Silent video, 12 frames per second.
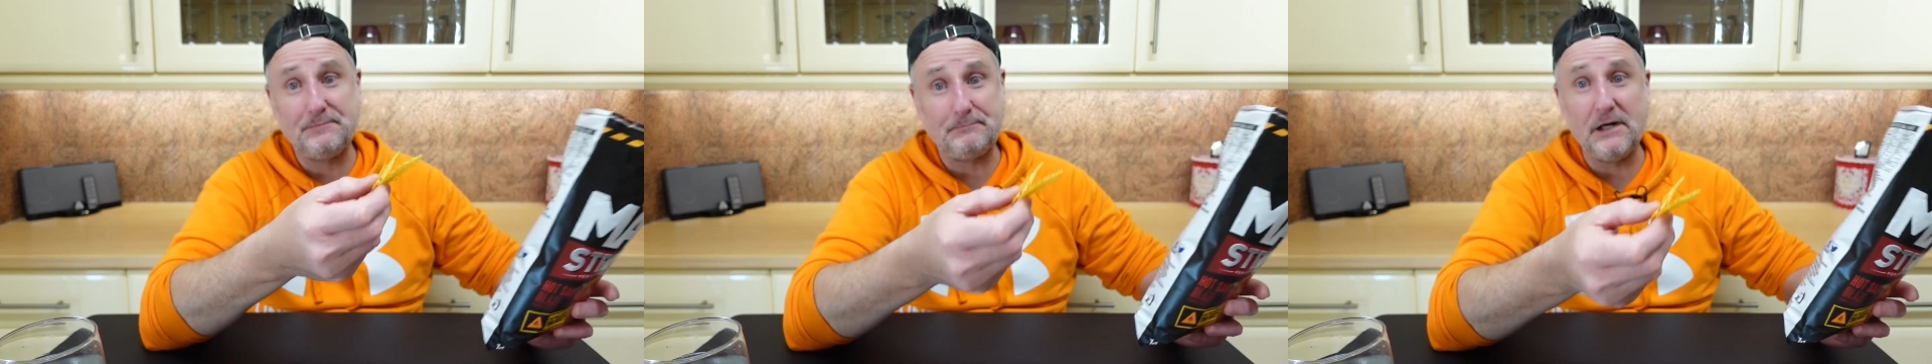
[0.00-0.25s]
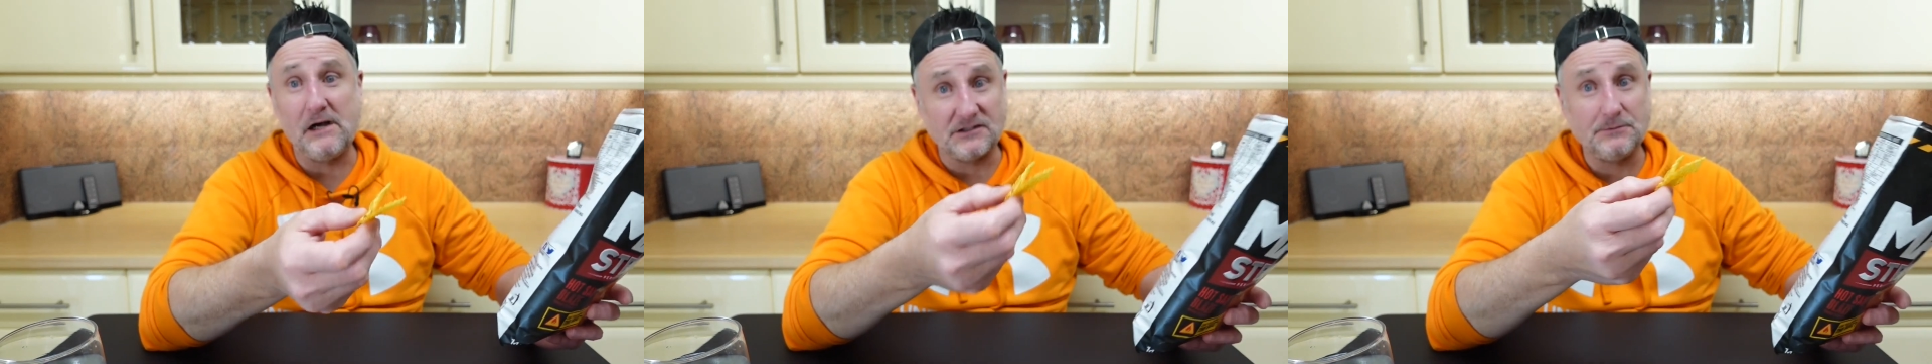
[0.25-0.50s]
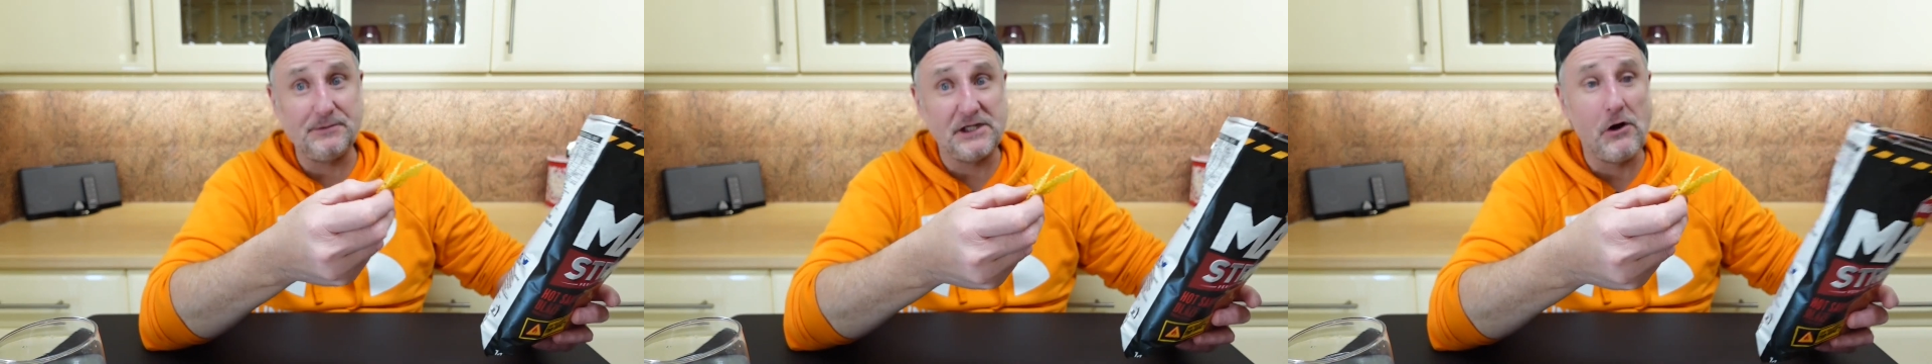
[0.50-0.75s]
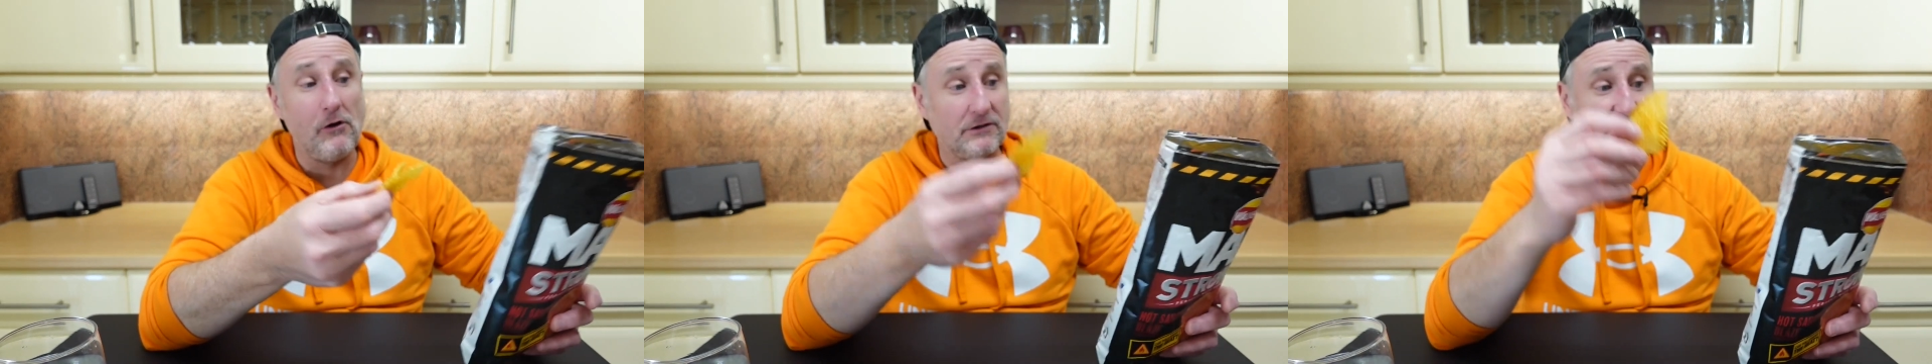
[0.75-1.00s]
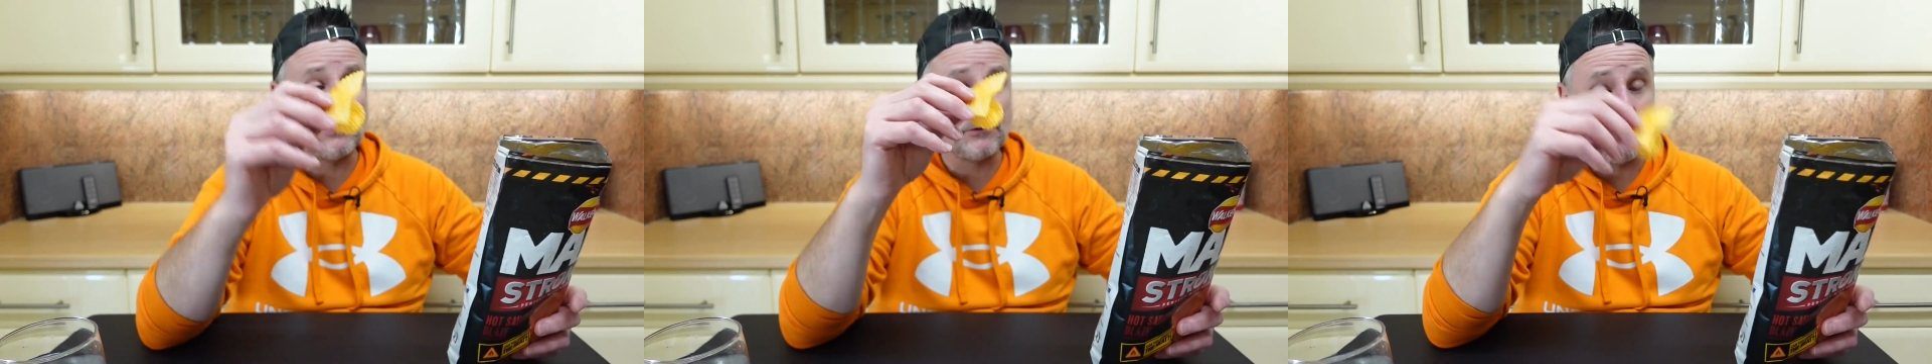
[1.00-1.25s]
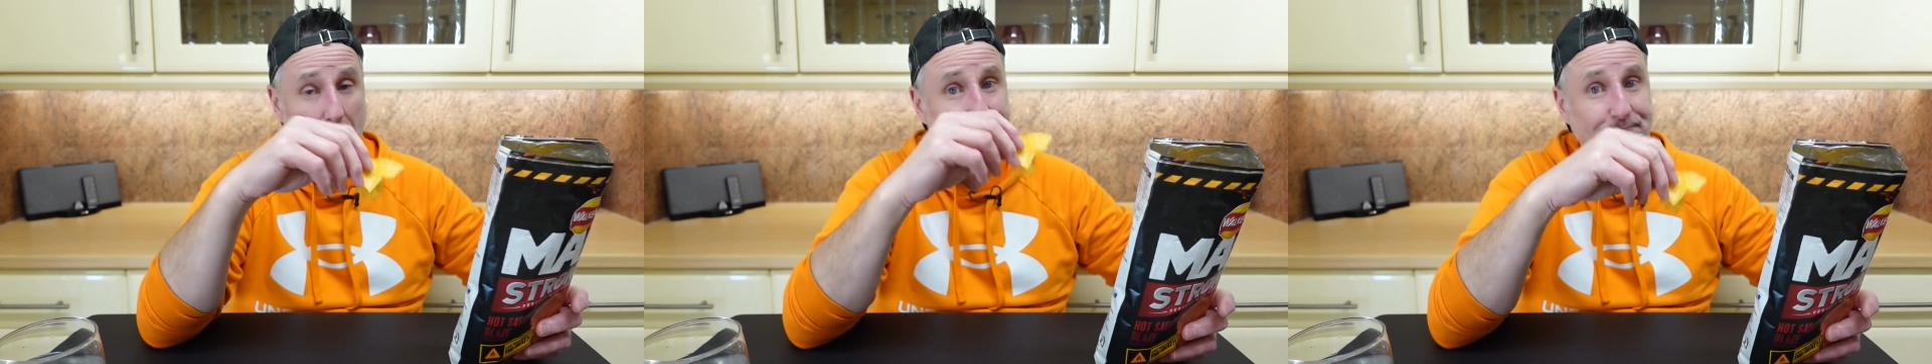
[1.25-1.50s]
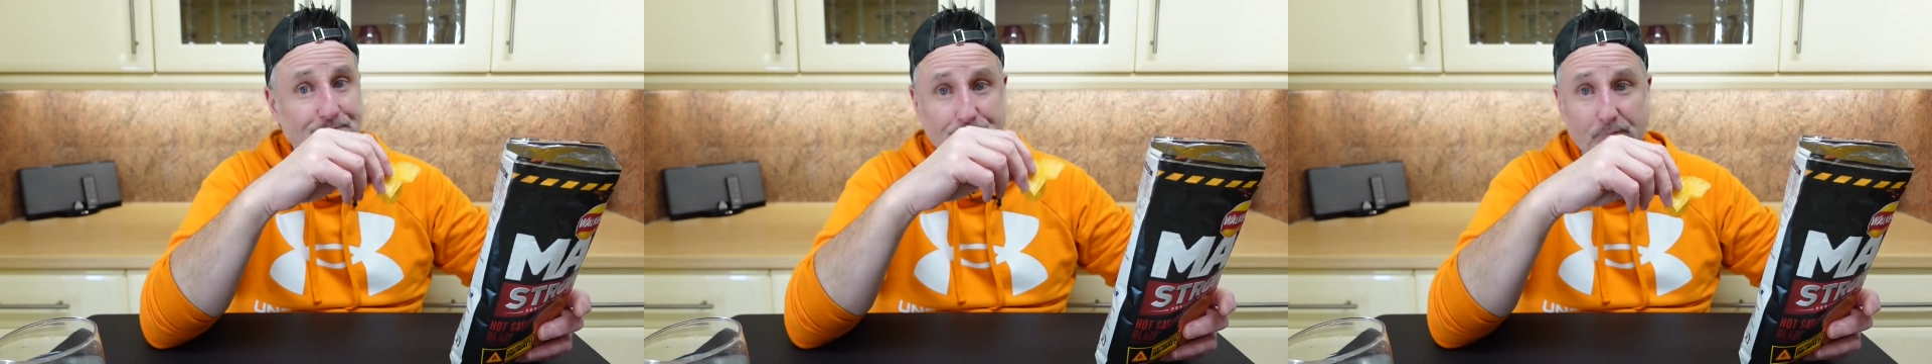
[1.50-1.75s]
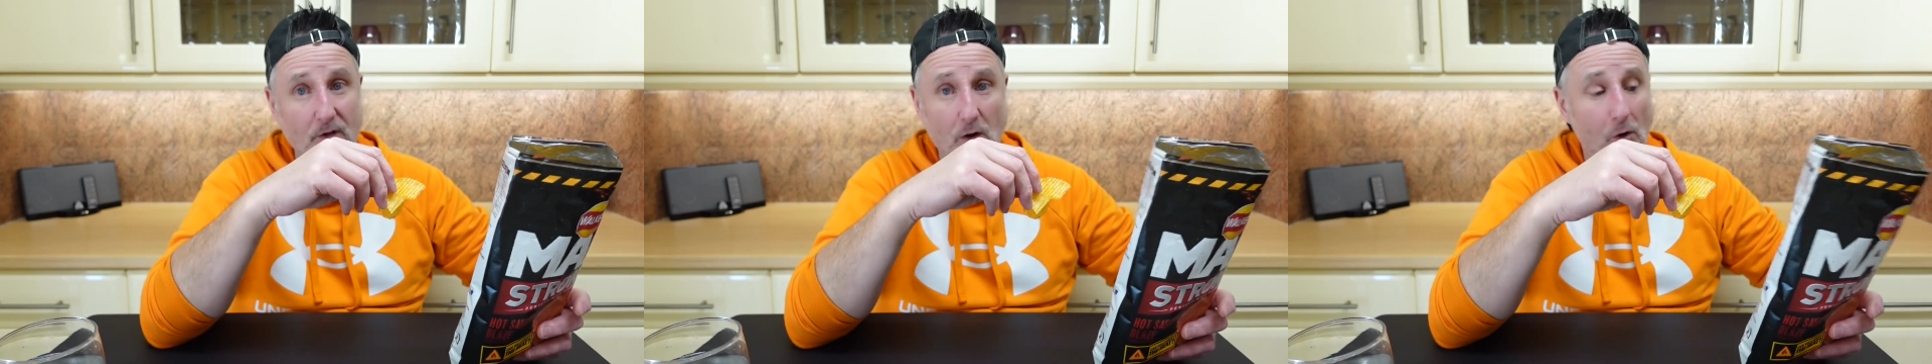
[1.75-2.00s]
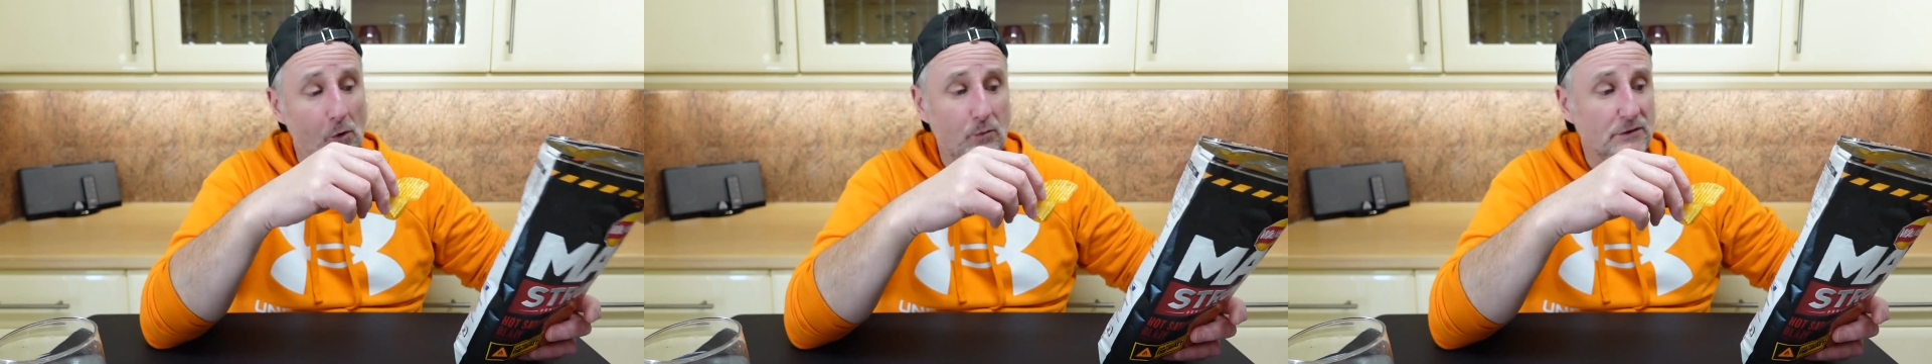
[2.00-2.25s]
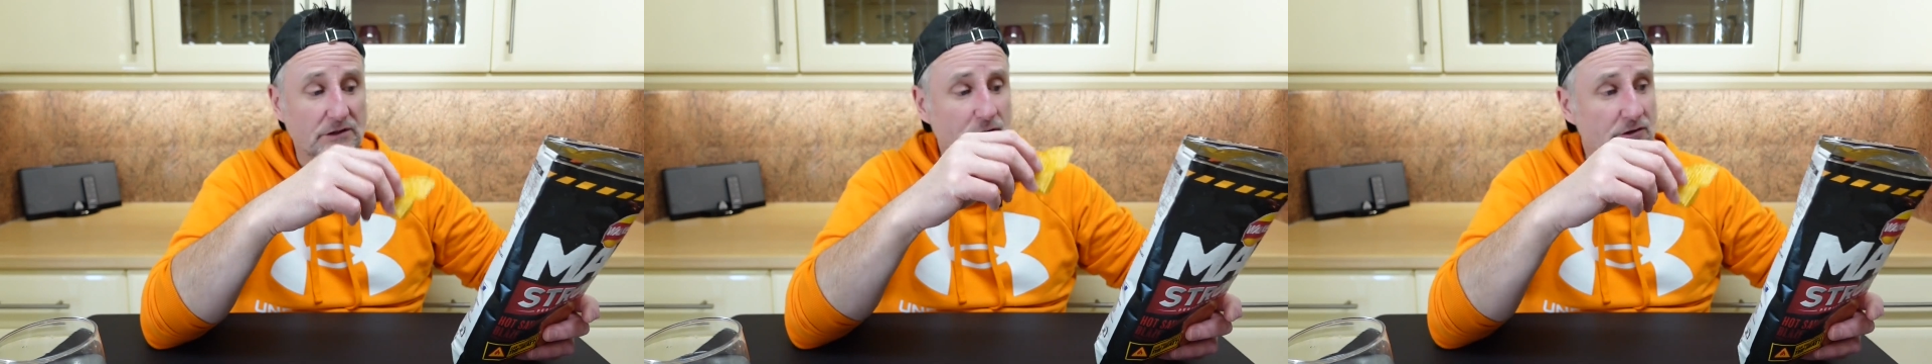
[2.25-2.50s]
But to be honest, I